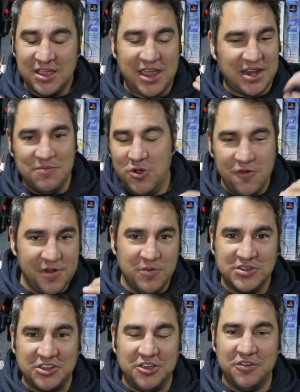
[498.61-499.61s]
getting moving
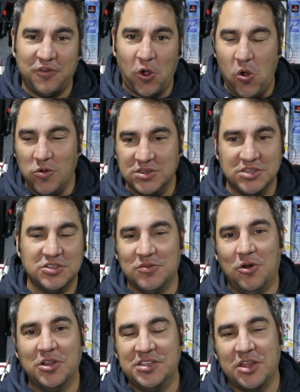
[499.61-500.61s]
with servos and
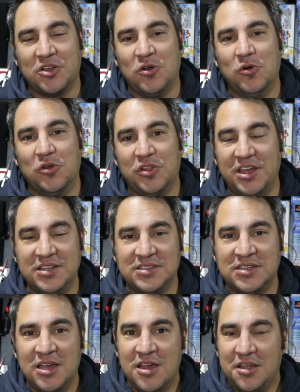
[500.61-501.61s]
do all these other cool things.